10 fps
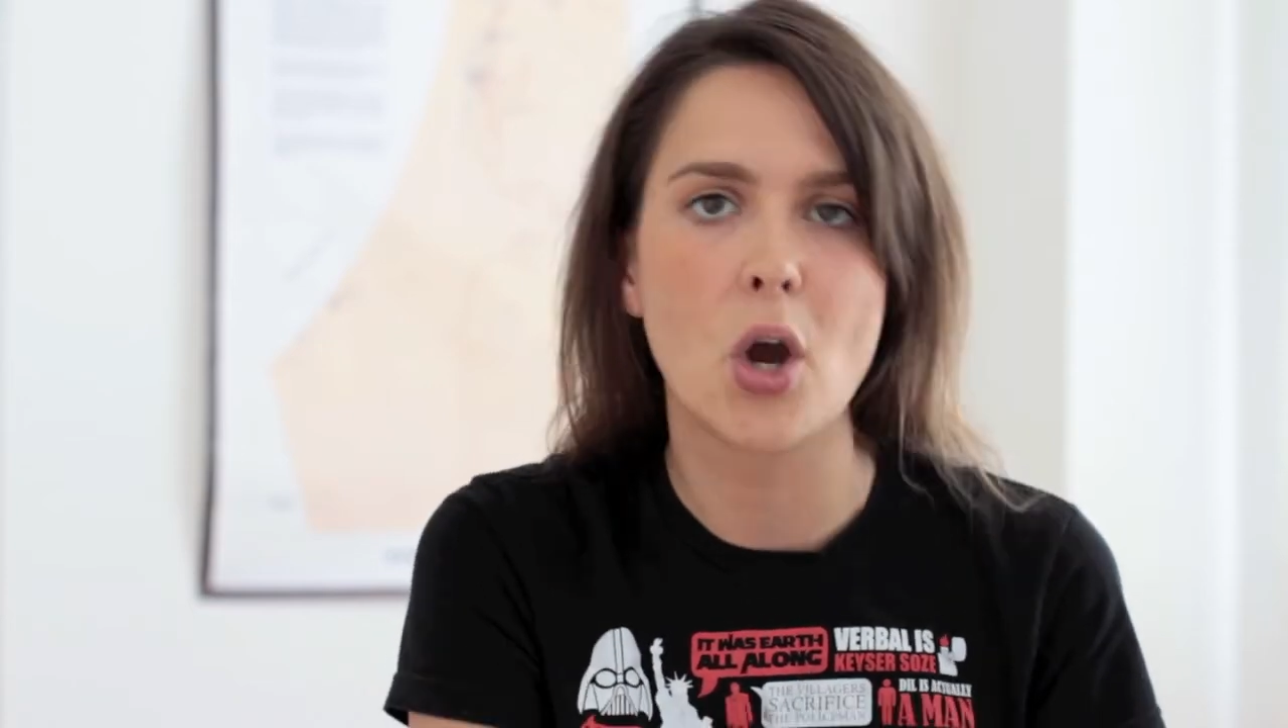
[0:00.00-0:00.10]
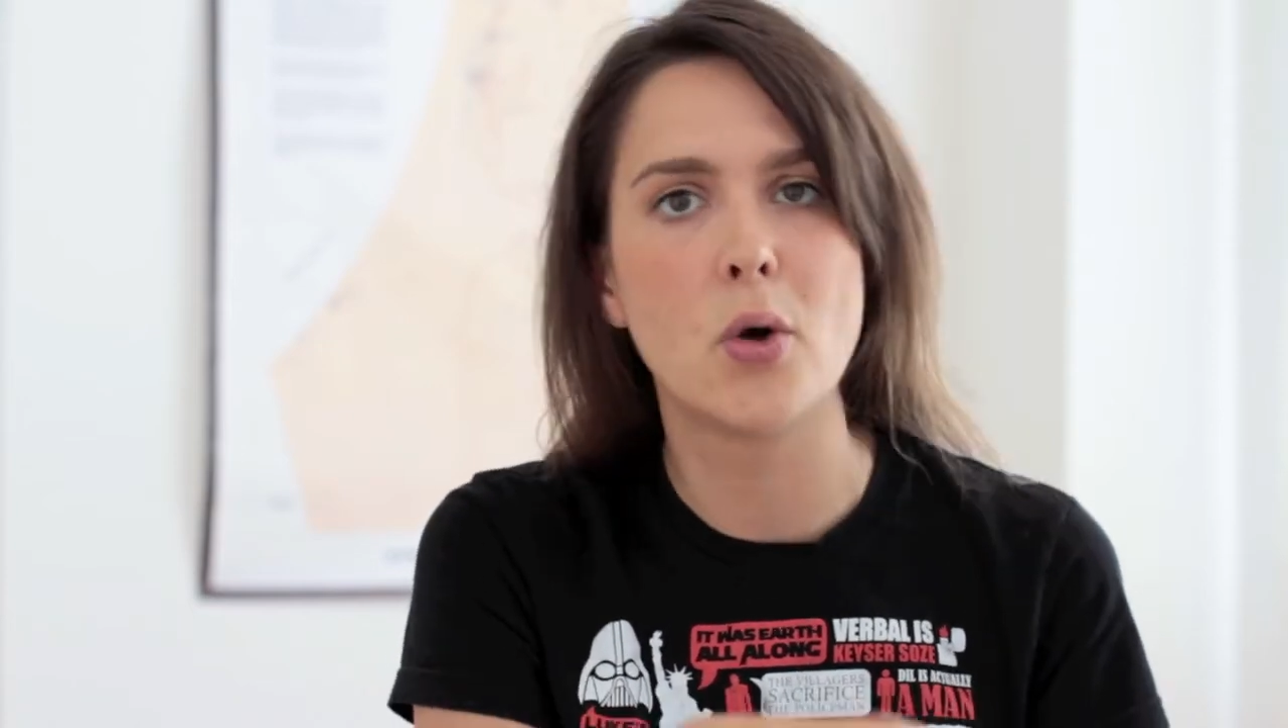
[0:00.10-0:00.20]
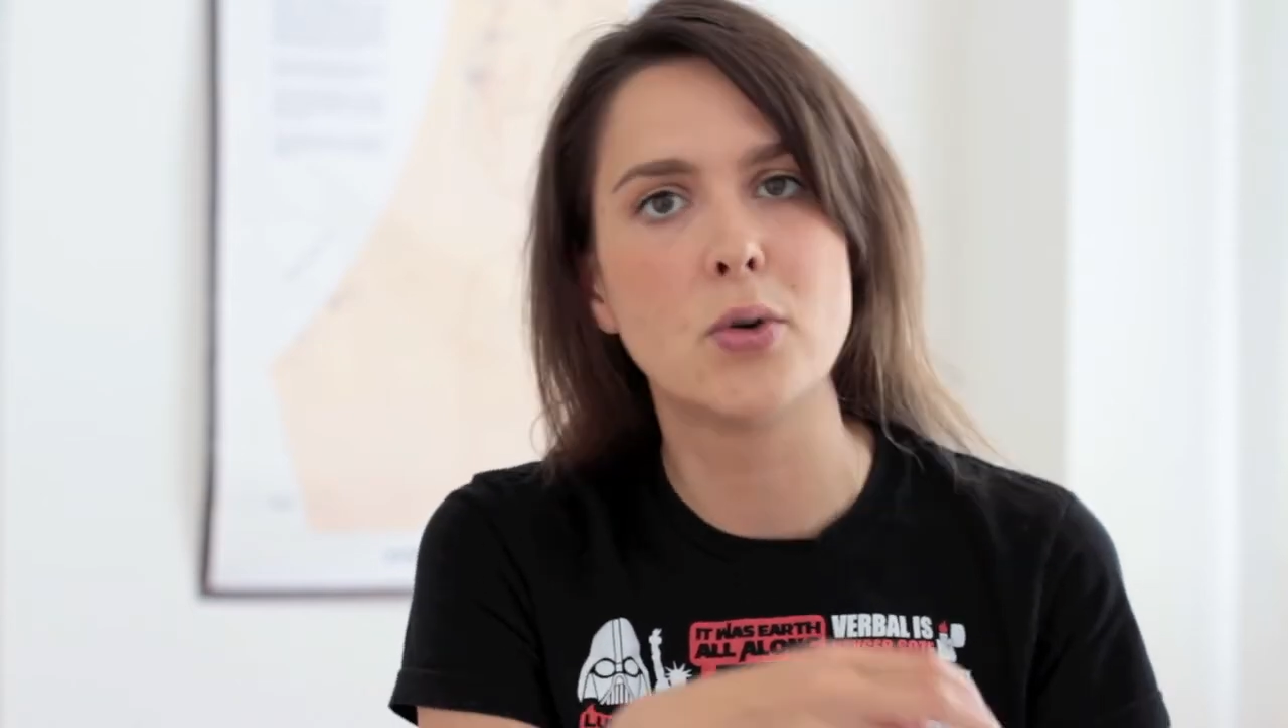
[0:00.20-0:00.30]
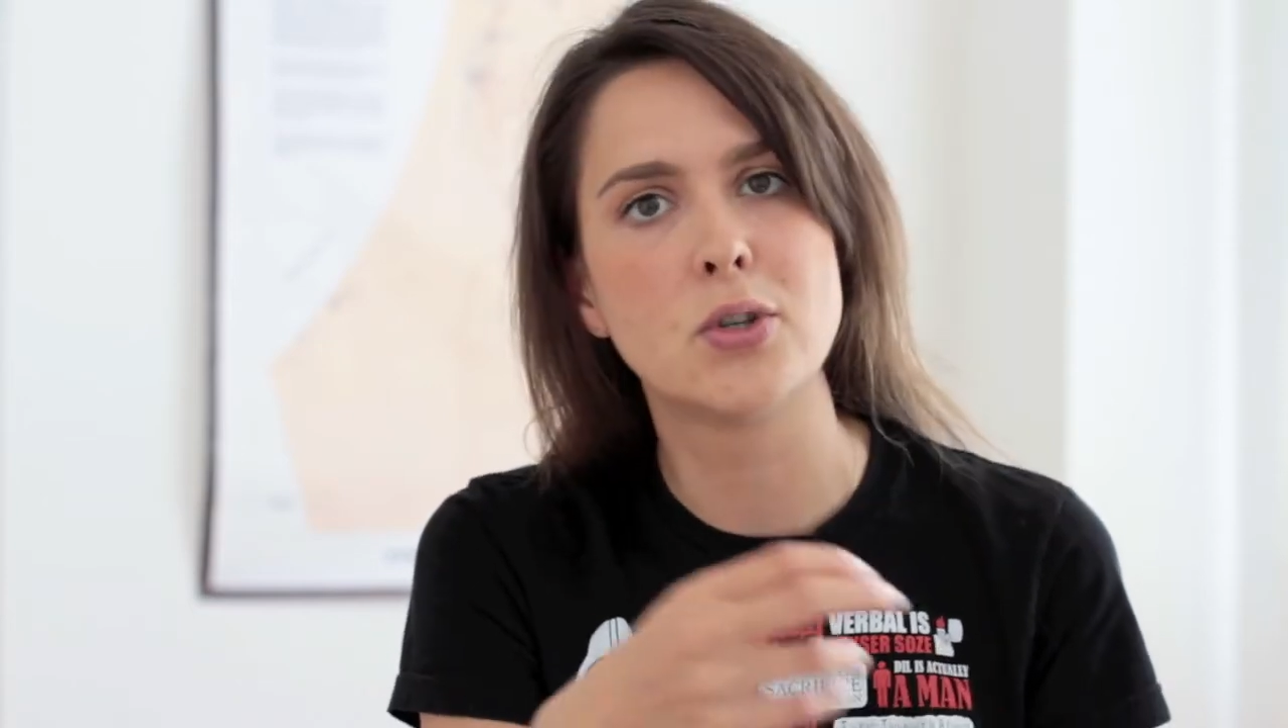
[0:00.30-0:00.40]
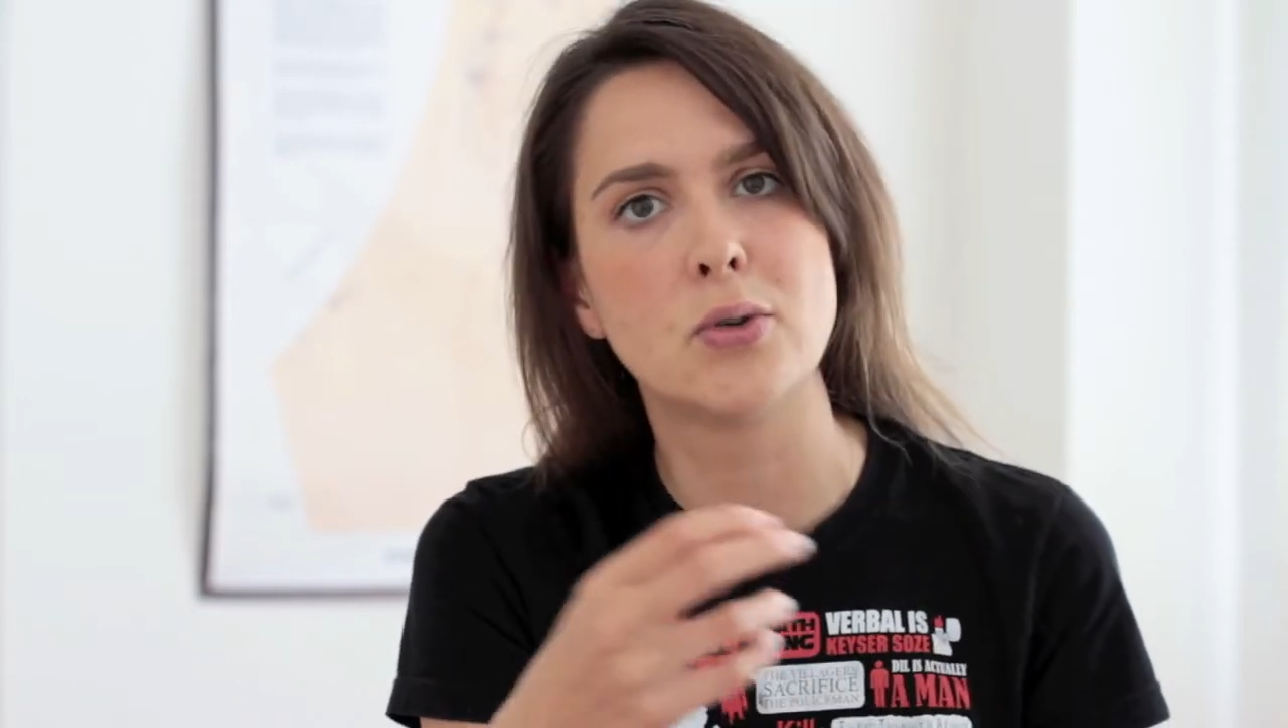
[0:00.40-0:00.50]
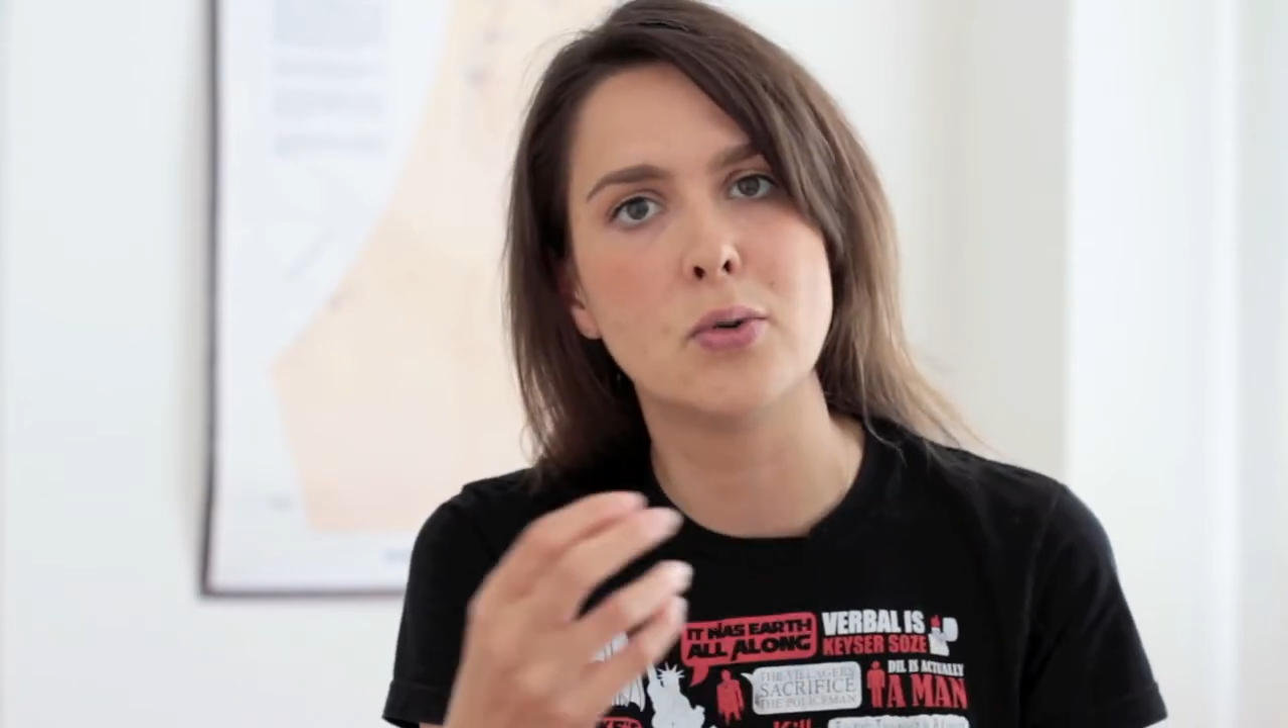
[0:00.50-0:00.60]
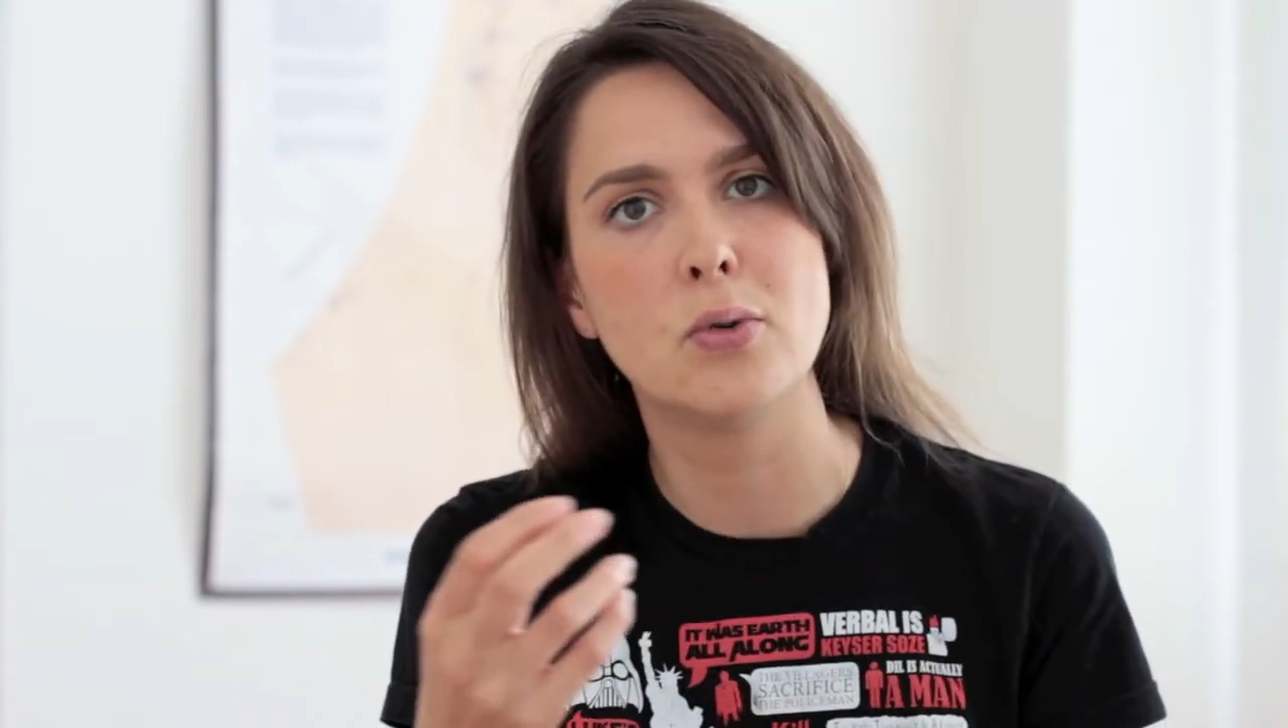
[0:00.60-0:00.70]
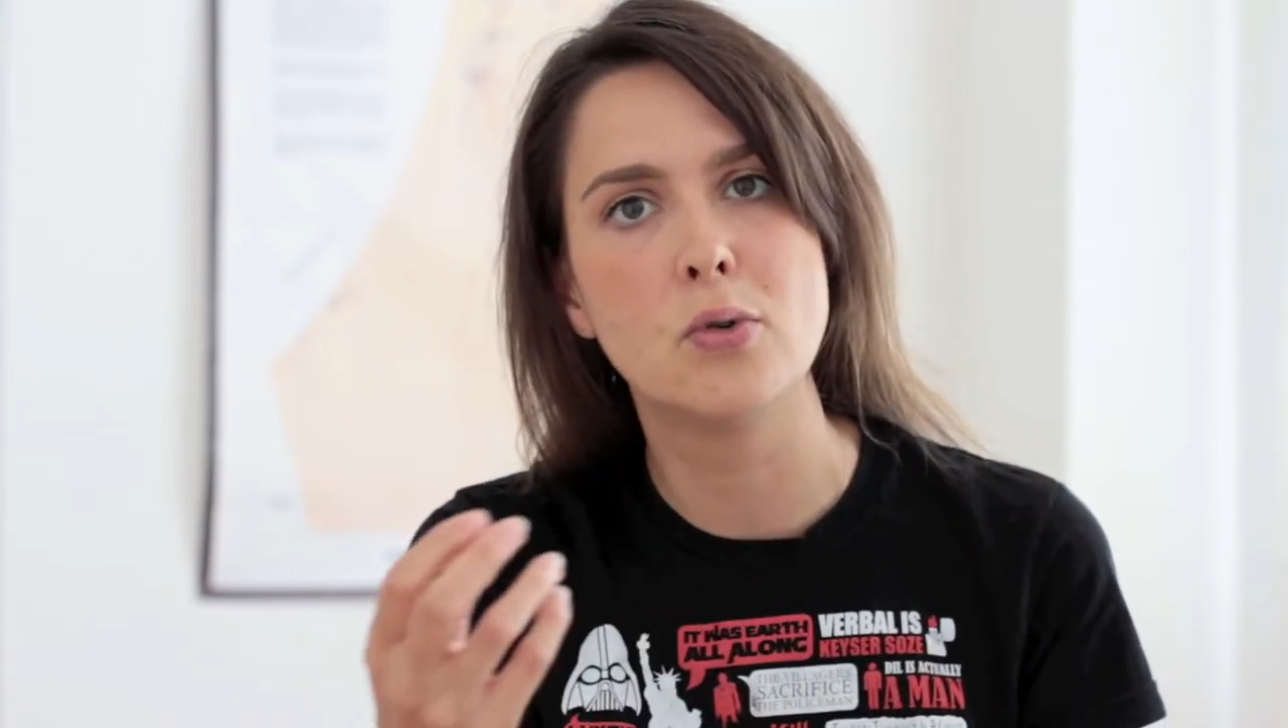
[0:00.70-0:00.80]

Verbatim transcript: go to